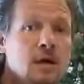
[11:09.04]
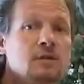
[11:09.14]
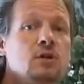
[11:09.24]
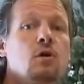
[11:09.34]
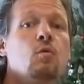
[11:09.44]

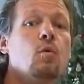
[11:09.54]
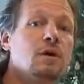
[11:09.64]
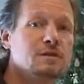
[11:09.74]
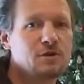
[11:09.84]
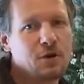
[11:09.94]
So what
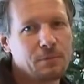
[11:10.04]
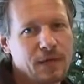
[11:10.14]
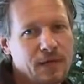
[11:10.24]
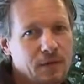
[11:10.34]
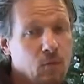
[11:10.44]
does it all
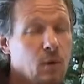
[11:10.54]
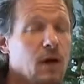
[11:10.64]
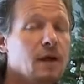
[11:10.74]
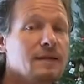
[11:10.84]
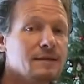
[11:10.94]
mean?
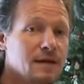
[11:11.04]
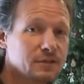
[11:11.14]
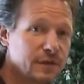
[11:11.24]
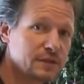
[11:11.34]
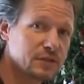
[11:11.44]
Well, at
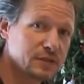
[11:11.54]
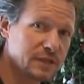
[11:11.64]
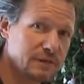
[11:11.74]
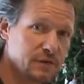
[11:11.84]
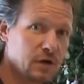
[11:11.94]
Dr. Energy
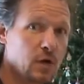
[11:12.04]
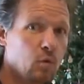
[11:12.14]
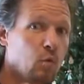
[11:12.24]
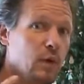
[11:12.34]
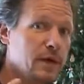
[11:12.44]
Saver,
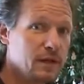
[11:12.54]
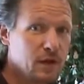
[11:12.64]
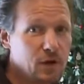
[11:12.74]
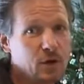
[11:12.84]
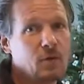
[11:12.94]
we
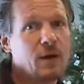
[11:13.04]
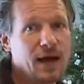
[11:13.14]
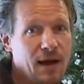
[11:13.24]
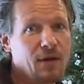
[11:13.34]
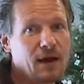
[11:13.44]
know
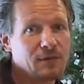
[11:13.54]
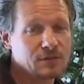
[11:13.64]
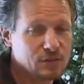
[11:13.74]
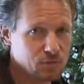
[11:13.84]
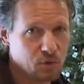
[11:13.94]
how
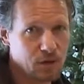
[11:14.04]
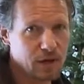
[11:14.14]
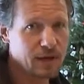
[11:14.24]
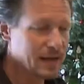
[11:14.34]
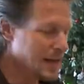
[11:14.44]
houses
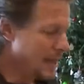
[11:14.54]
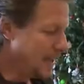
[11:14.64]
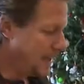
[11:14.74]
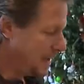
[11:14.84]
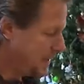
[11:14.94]
work.
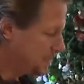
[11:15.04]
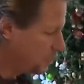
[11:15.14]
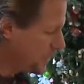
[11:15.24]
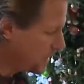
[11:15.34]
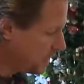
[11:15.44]
And
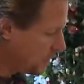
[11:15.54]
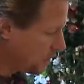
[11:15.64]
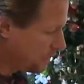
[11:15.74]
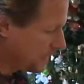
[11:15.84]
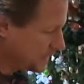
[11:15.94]
we
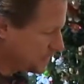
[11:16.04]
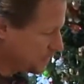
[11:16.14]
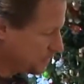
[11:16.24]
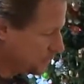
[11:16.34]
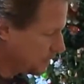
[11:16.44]
know that
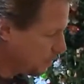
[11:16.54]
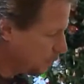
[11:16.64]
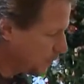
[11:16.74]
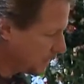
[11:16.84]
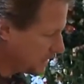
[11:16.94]
to
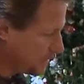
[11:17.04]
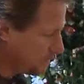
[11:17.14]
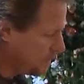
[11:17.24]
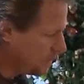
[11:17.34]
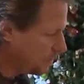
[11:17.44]
work in the
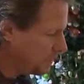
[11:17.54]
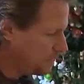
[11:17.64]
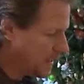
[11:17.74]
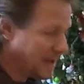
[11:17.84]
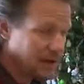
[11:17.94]
middle of
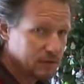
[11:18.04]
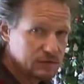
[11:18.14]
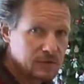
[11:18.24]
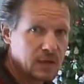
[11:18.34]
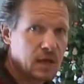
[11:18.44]
the
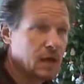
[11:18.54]
house